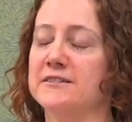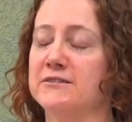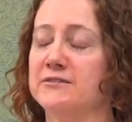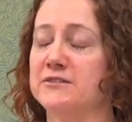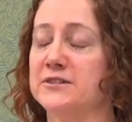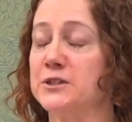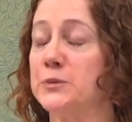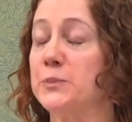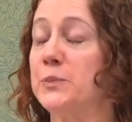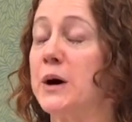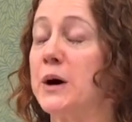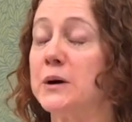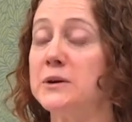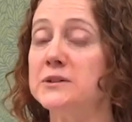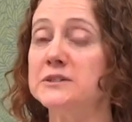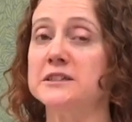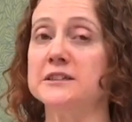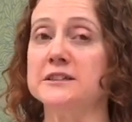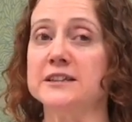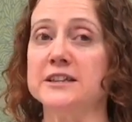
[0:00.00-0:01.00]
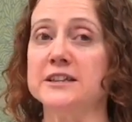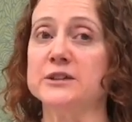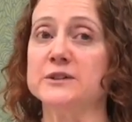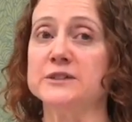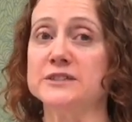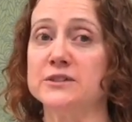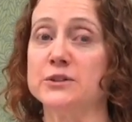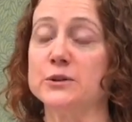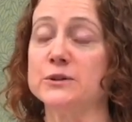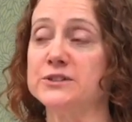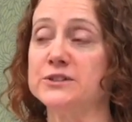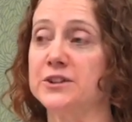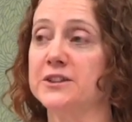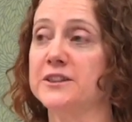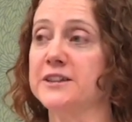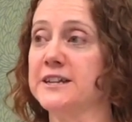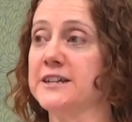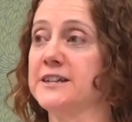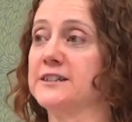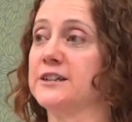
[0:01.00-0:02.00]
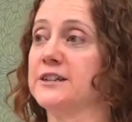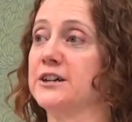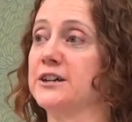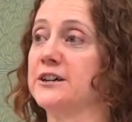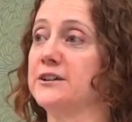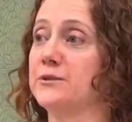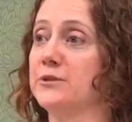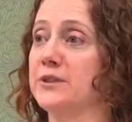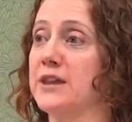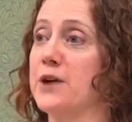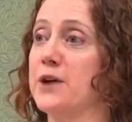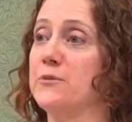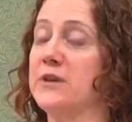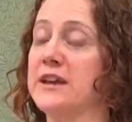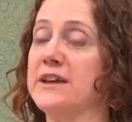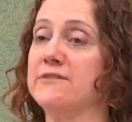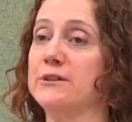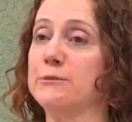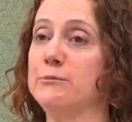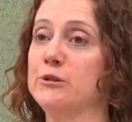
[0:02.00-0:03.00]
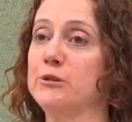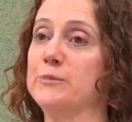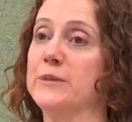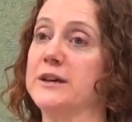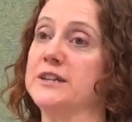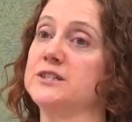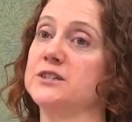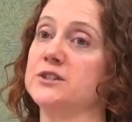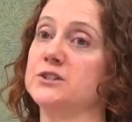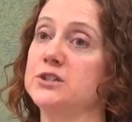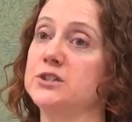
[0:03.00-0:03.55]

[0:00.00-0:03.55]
supposedly those are things that we have implemented